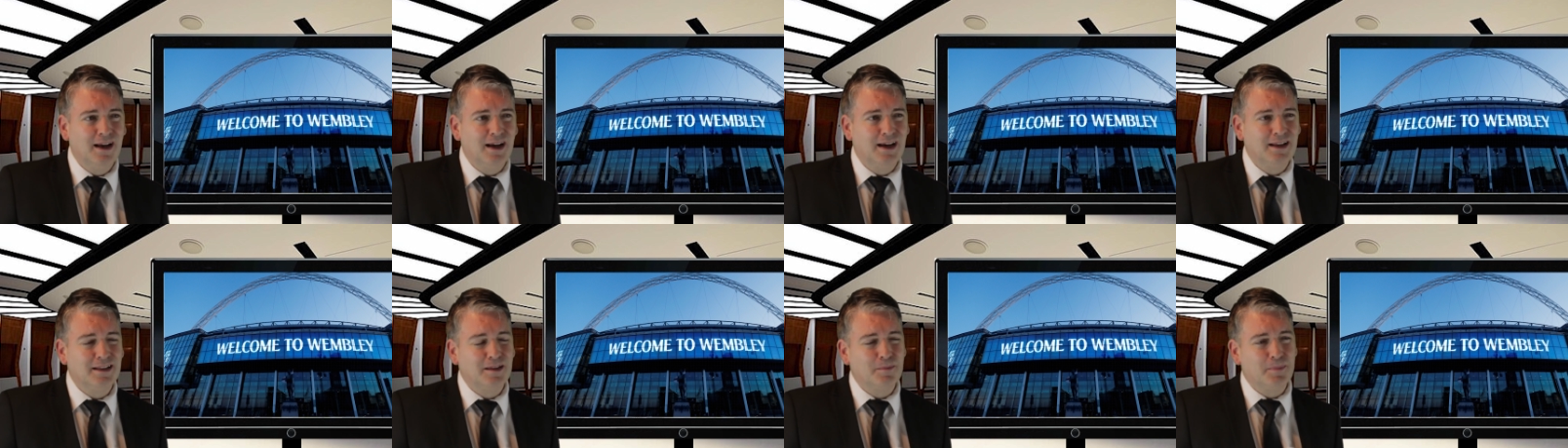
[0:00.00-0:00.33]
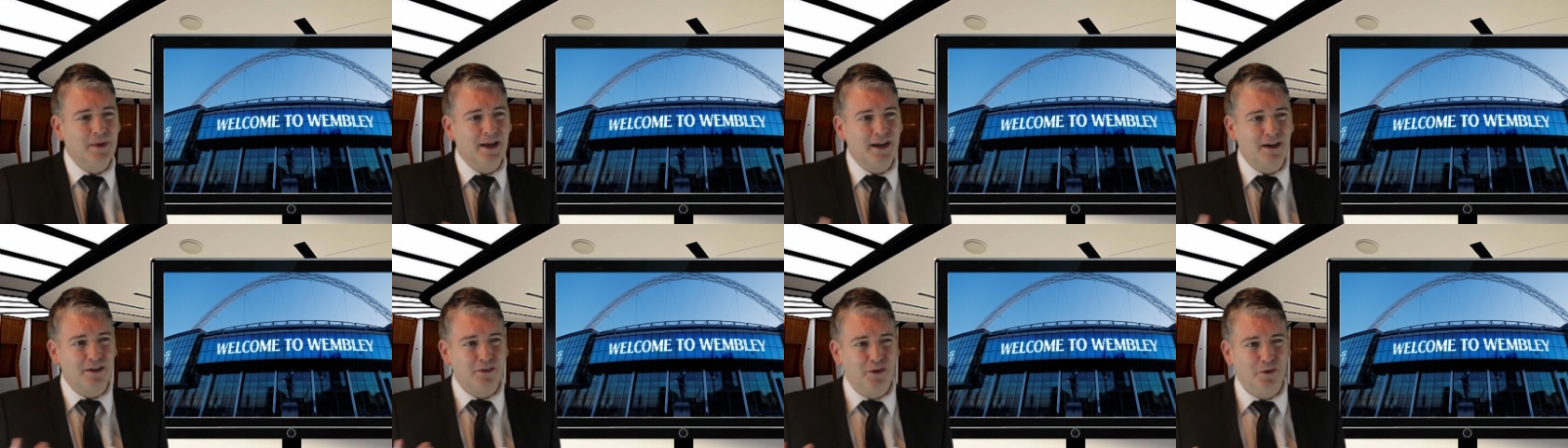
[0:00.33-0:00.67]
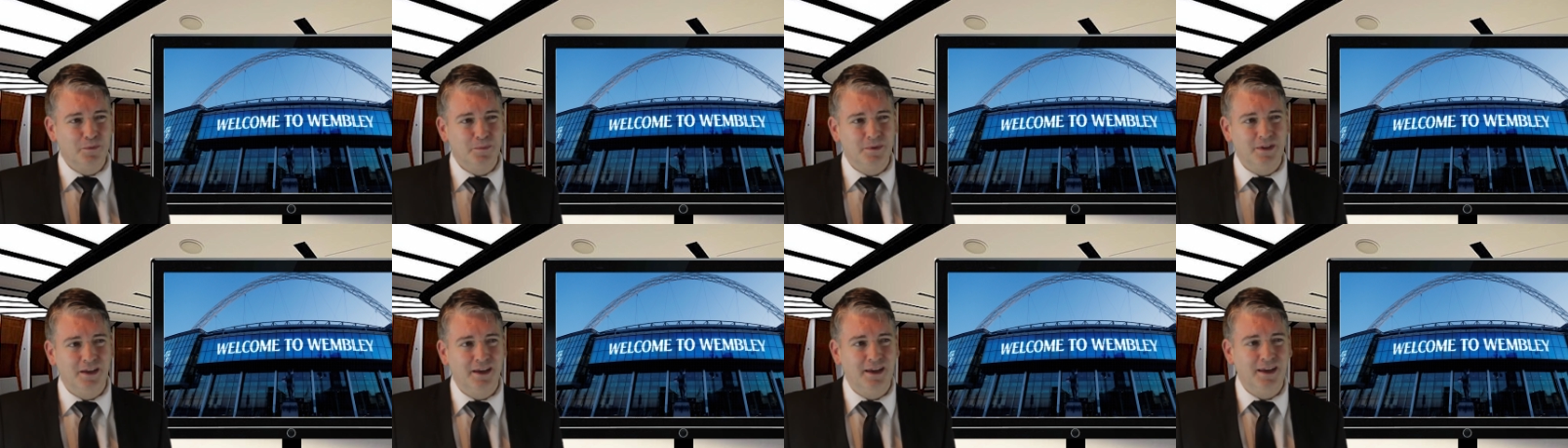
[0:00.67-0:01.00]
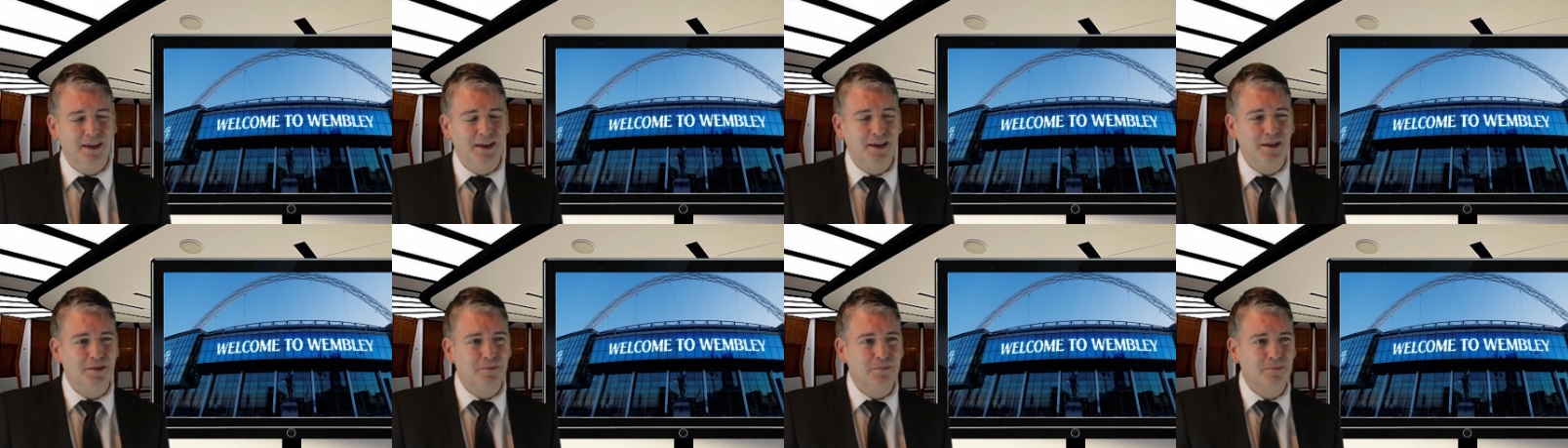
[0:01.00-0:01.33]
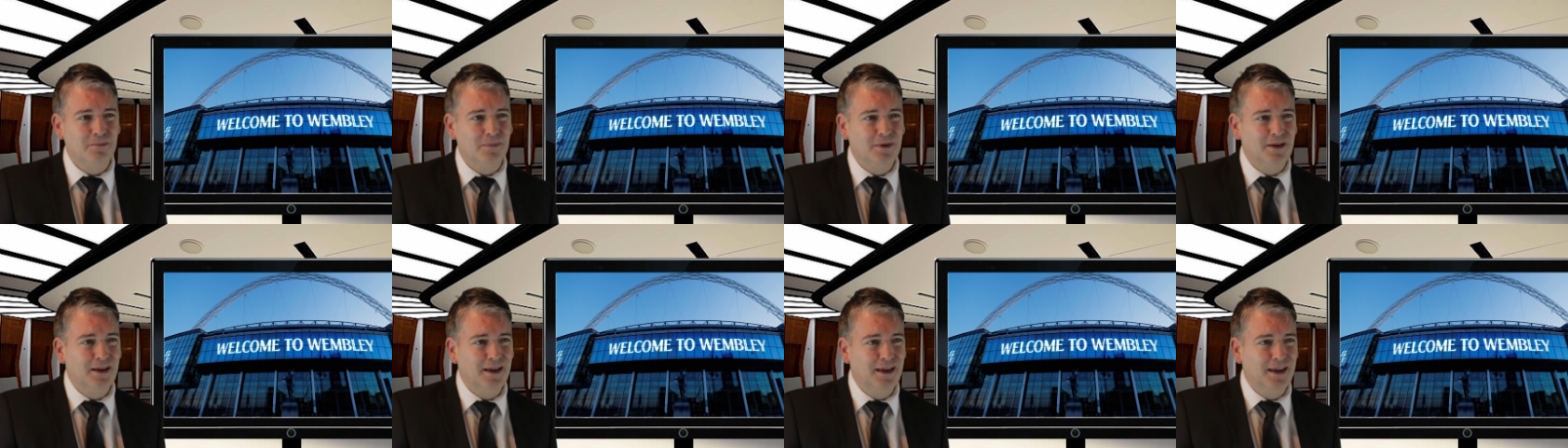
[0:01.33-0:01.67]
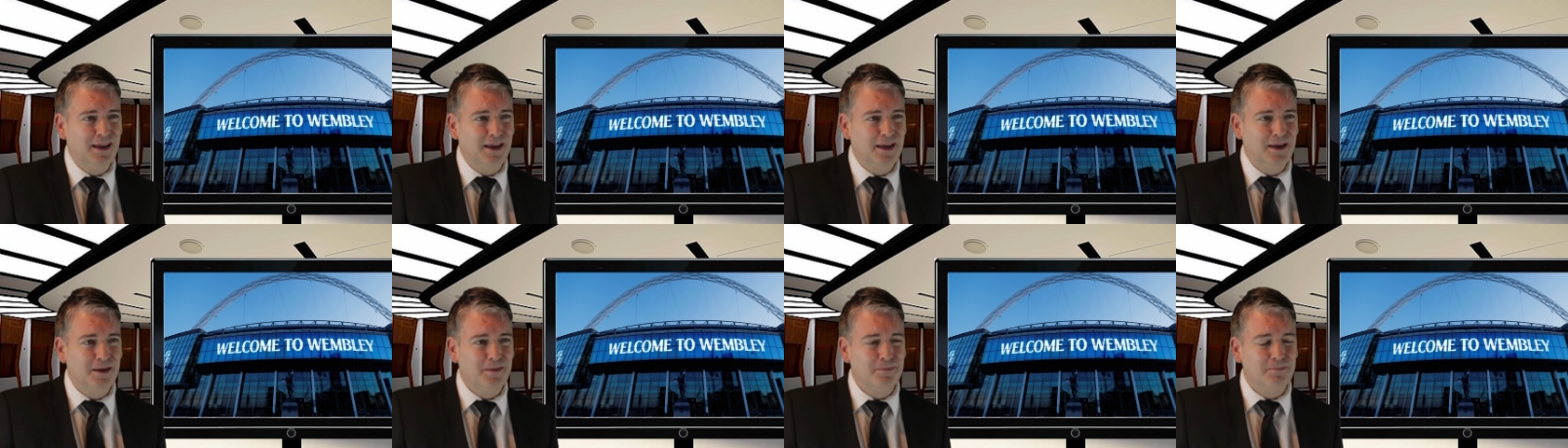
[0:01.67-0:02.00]
And the backroom team
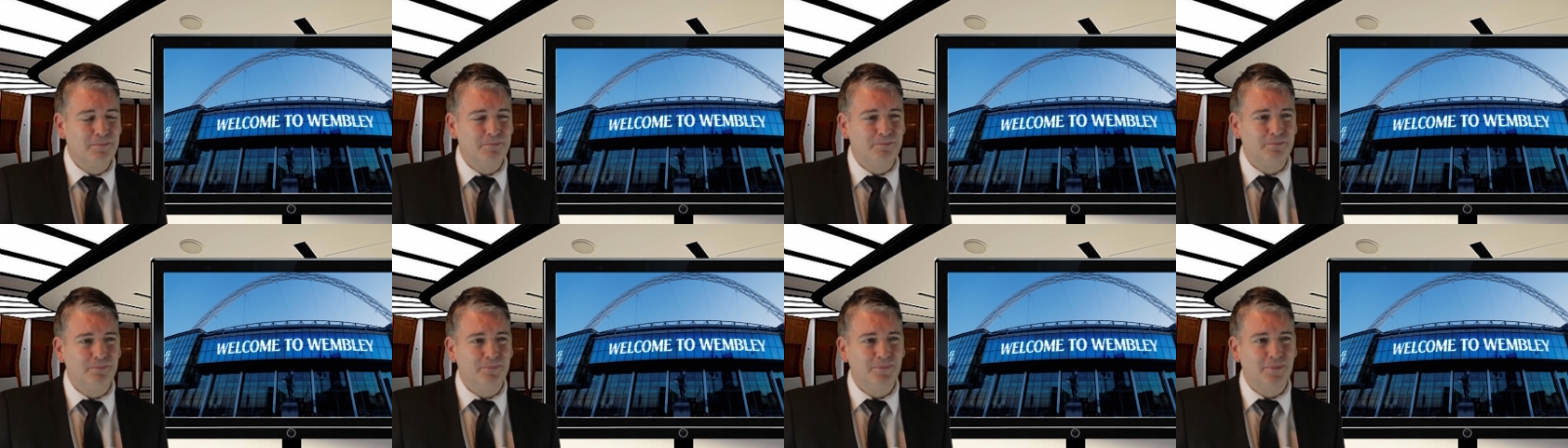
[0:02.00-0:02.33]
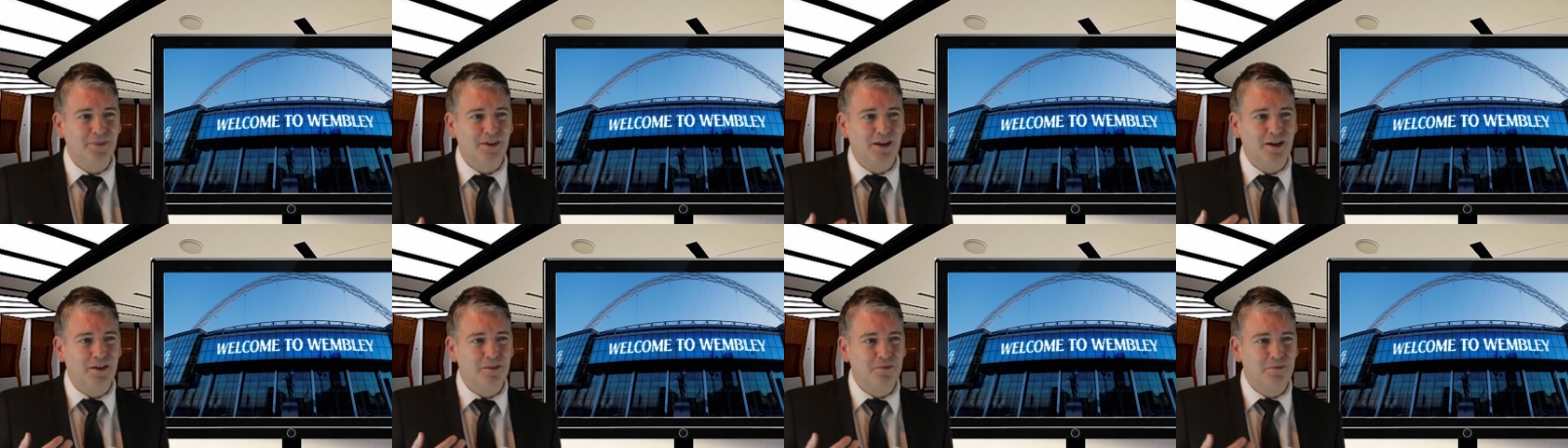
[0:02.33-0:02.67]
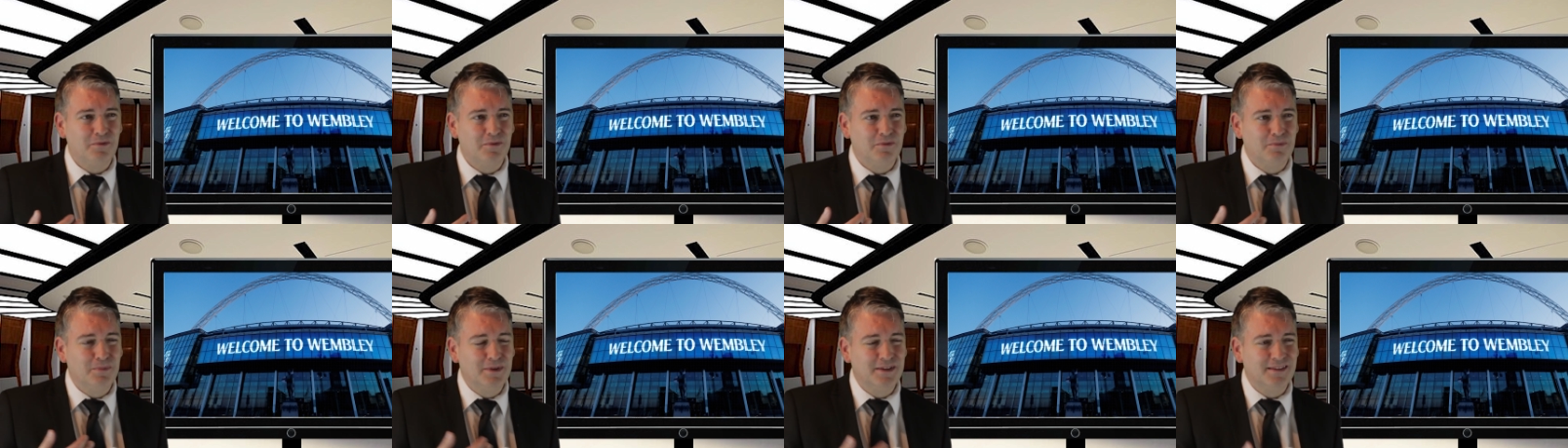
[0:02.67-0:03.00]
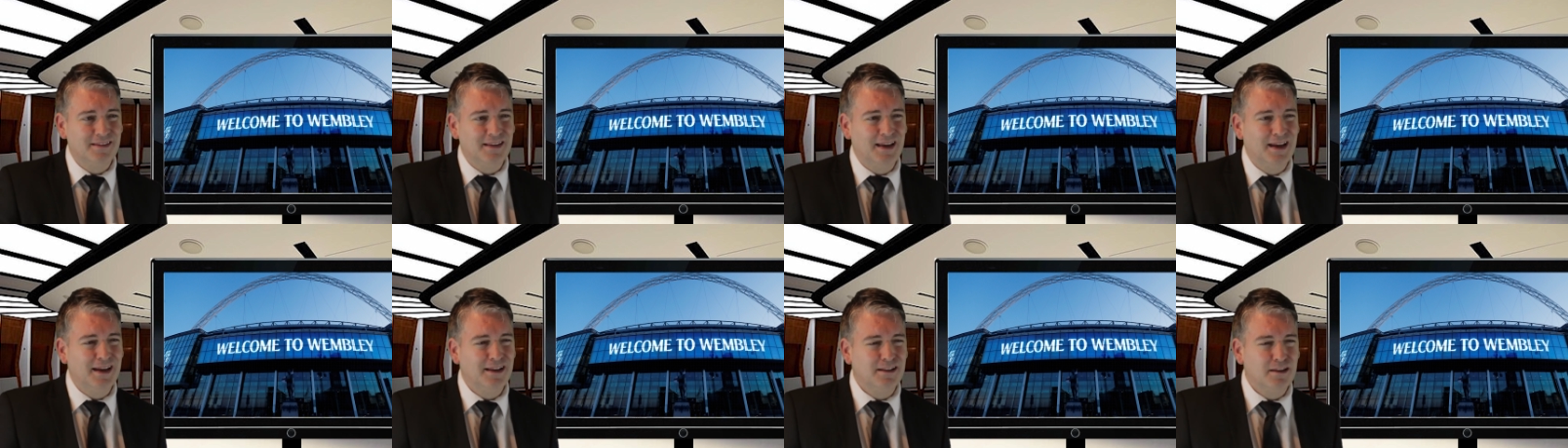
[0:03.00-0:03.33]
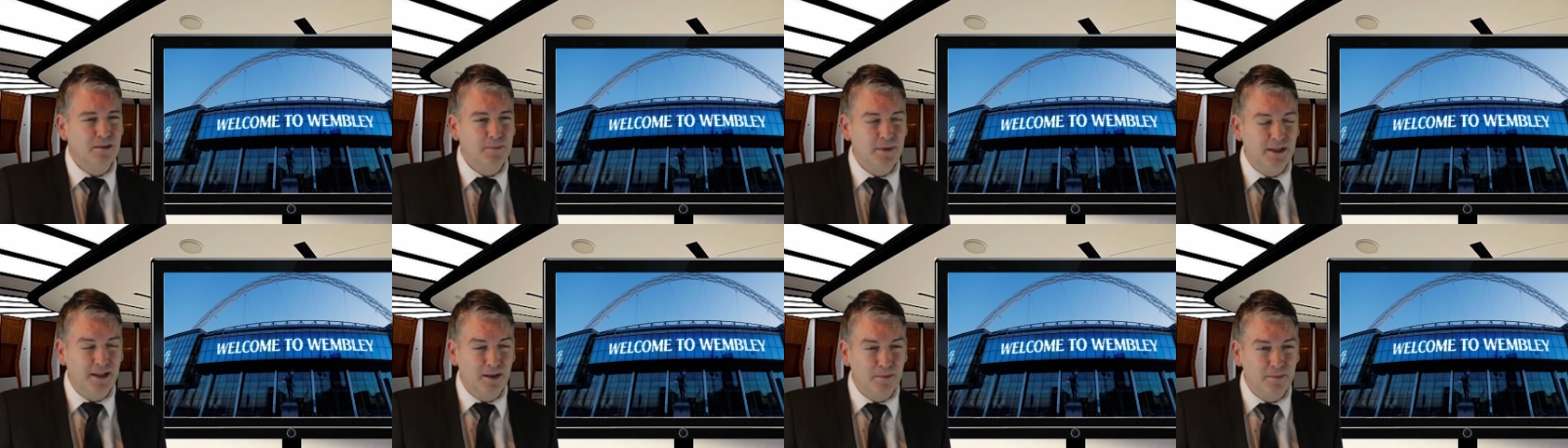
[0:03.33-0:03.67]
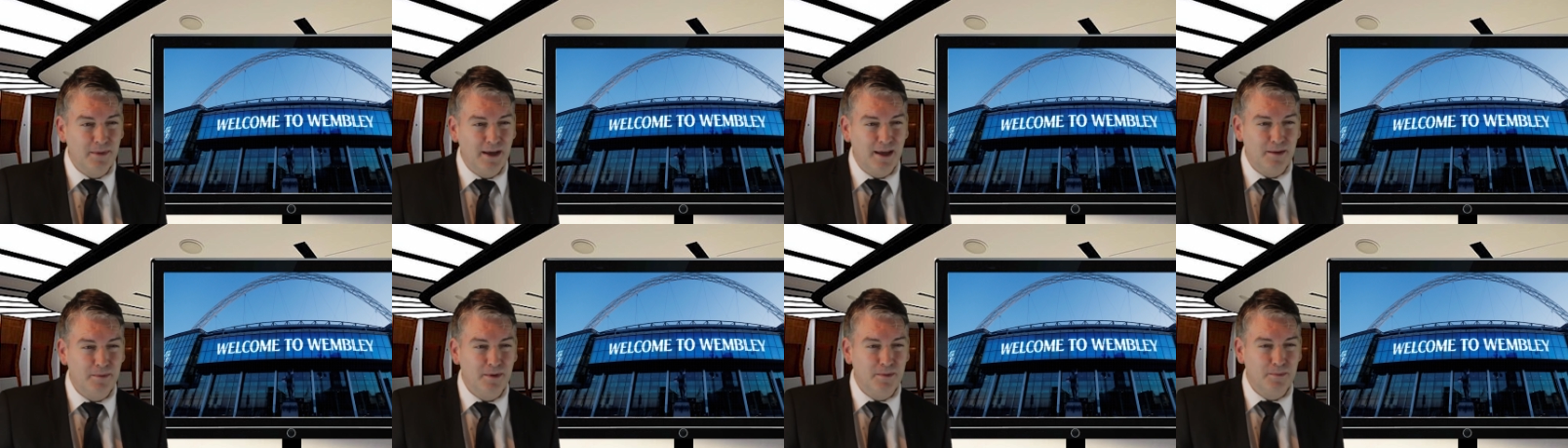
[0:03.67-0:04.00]
um, have been saying to me that
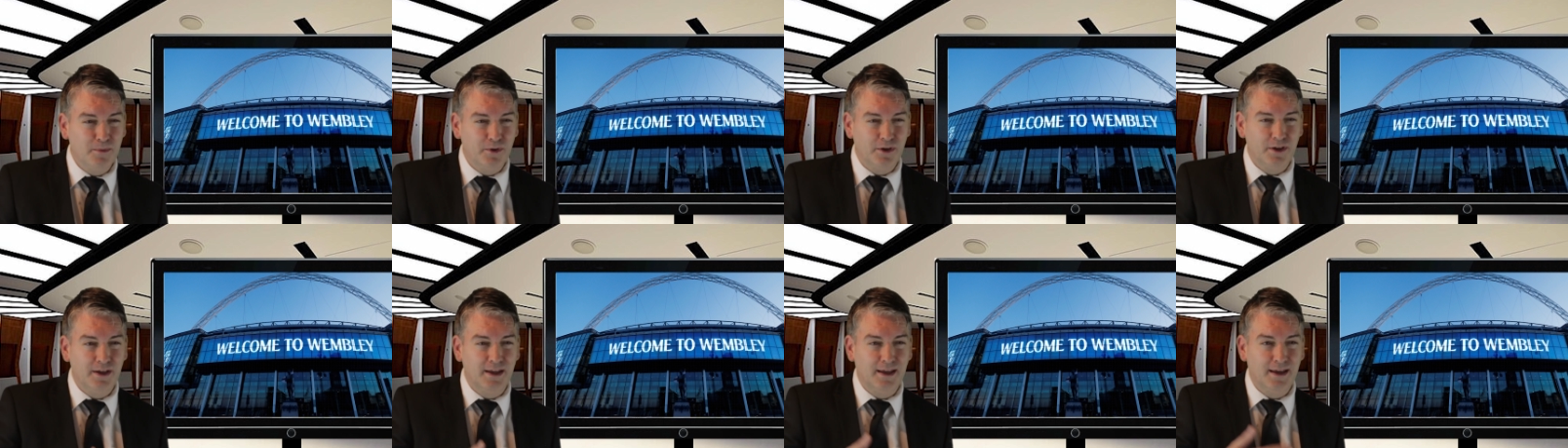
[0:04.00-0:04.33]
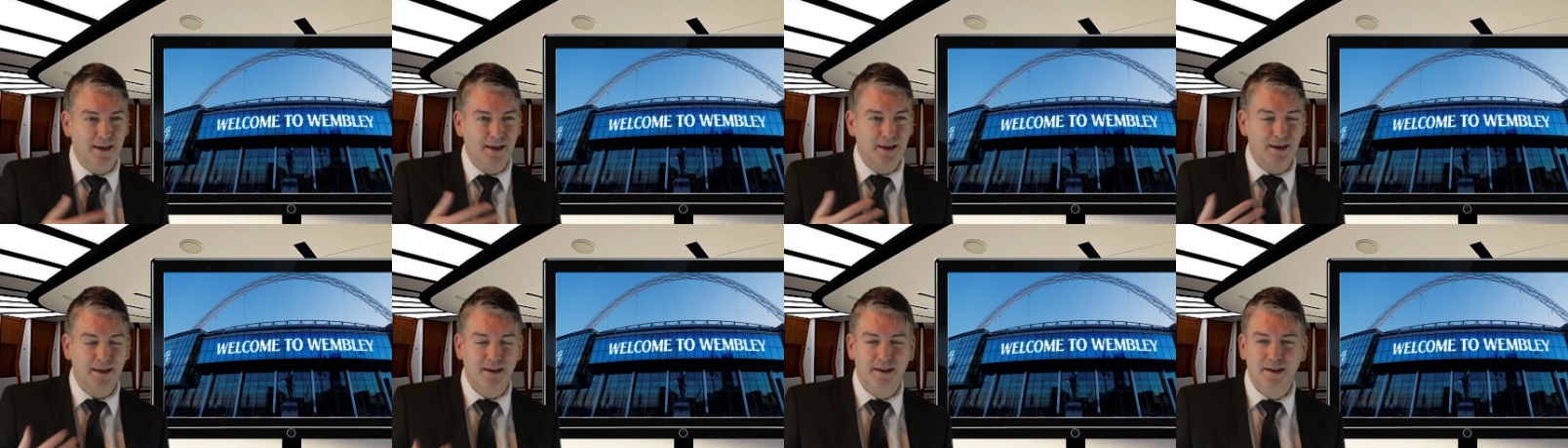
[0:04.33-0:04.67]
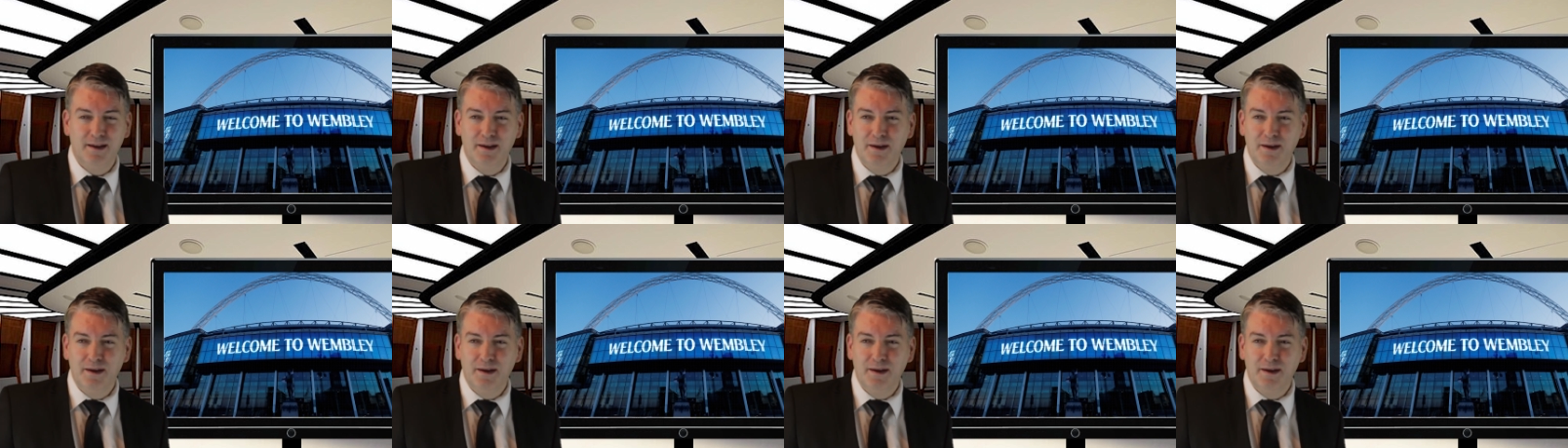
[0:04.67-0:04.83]
maybe my uh,